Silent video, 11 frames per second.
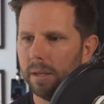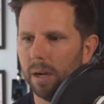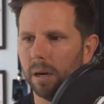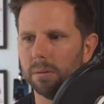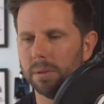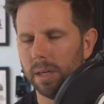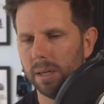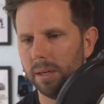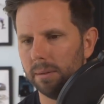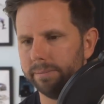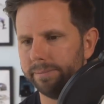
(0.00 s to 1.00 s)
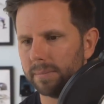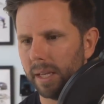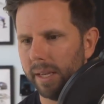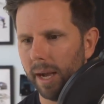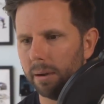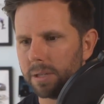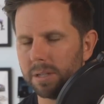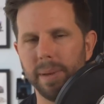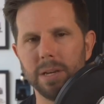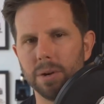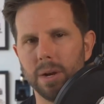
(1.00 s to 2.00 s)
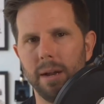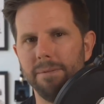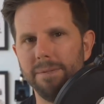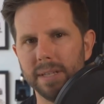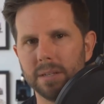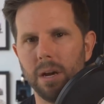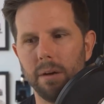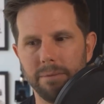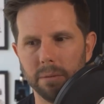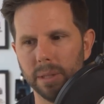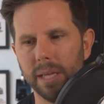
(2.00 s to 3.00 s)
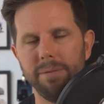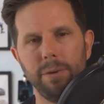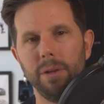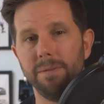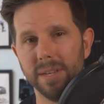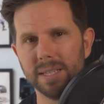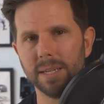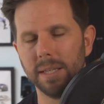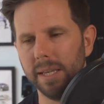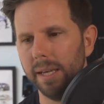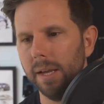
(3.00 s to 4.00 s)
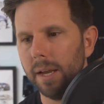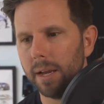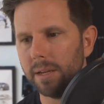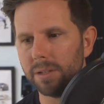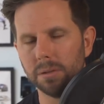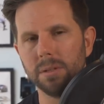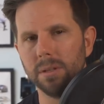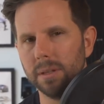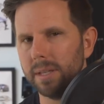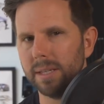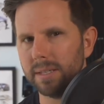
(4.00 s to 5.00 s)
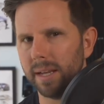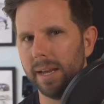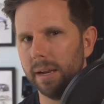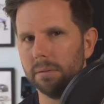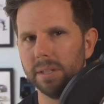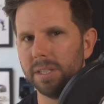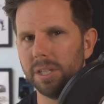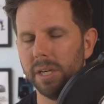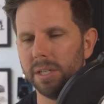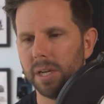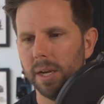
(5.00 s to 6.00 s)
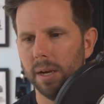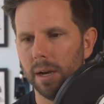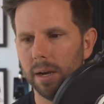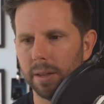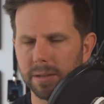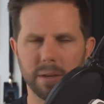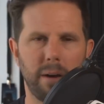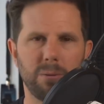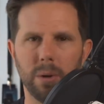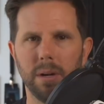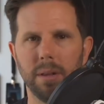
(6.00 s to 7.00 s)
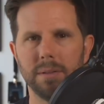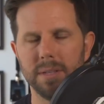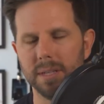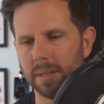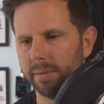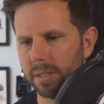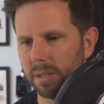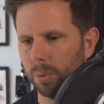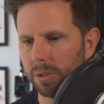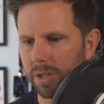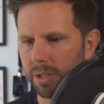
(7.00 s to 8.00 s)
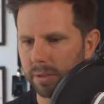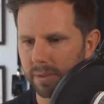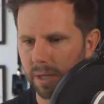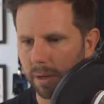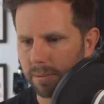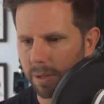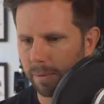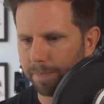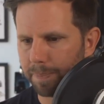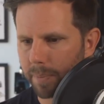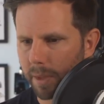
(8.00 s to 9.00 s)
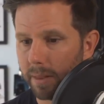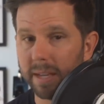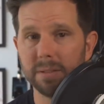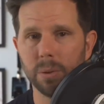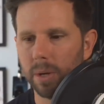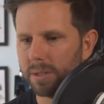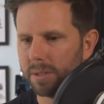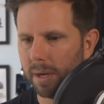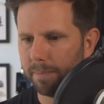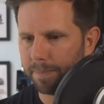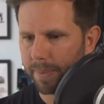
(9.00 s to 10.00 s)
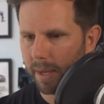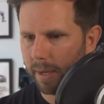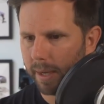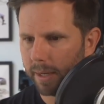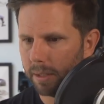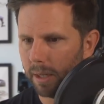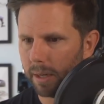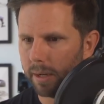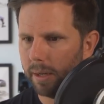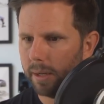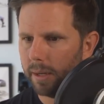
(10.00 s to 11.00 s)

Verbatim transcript: you know, um, yeah, I would just make sure it kind of fits comfortably for you physically, because those are the things that can't really change. Uh, the software and all those things obviously will change over time. So, thanks for the question, Tom. And good luck.